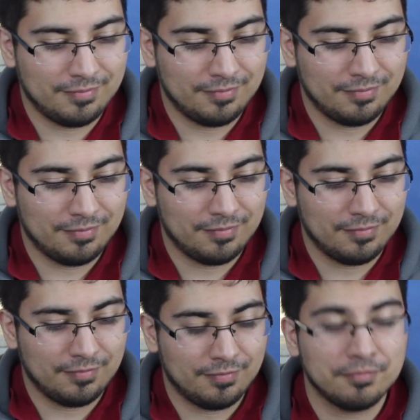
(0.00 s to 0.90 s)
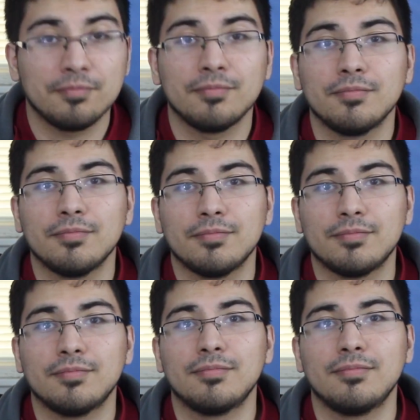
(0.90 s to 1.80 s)

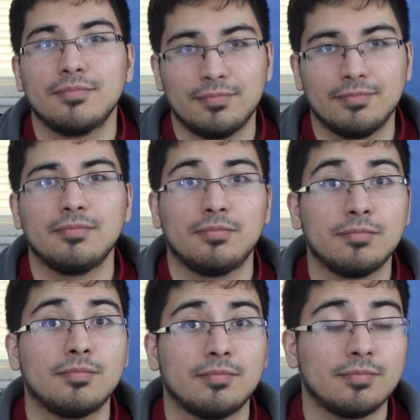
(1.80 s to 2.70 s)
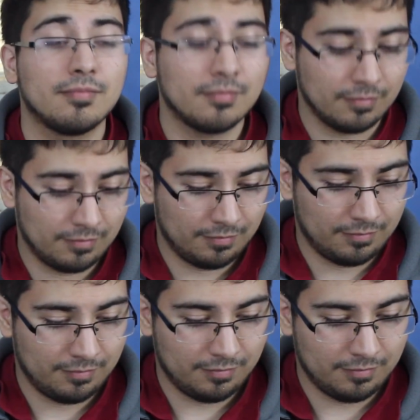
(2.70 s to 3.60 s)

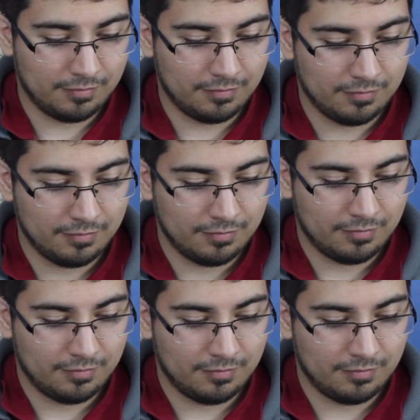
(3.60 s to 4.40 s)
No words are spoken by the person on screen.